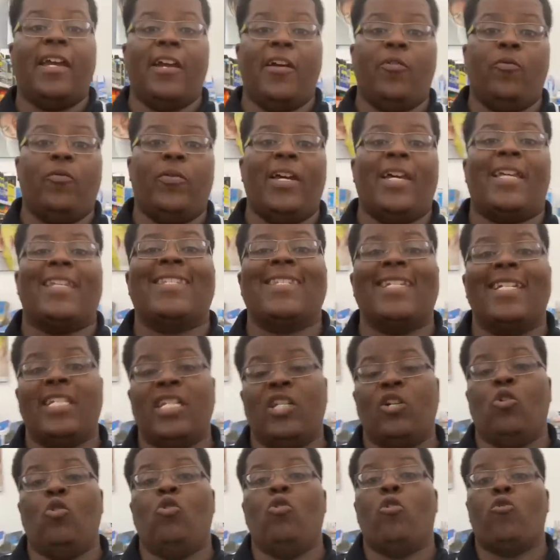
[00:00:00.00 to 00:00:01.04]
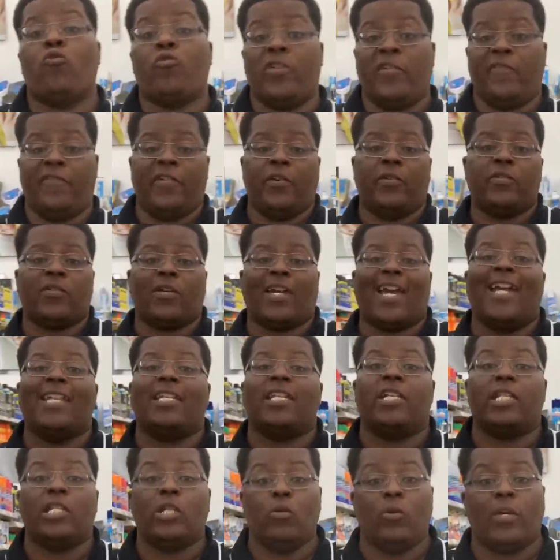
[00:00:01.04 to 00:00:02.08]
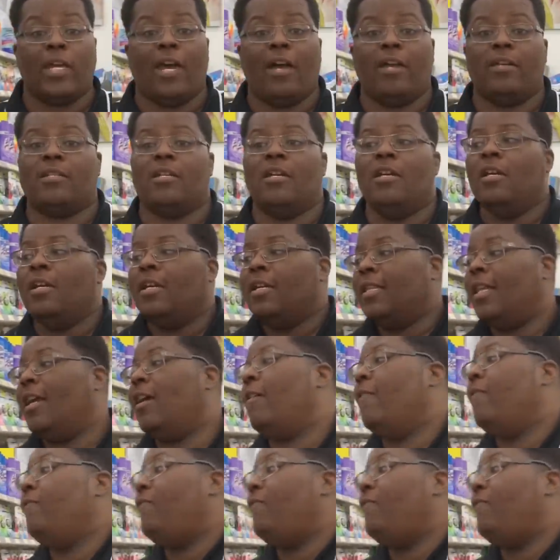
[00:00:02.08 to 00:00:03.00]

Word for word: Air Wick scented oil refills, okay, the 2 counts. They are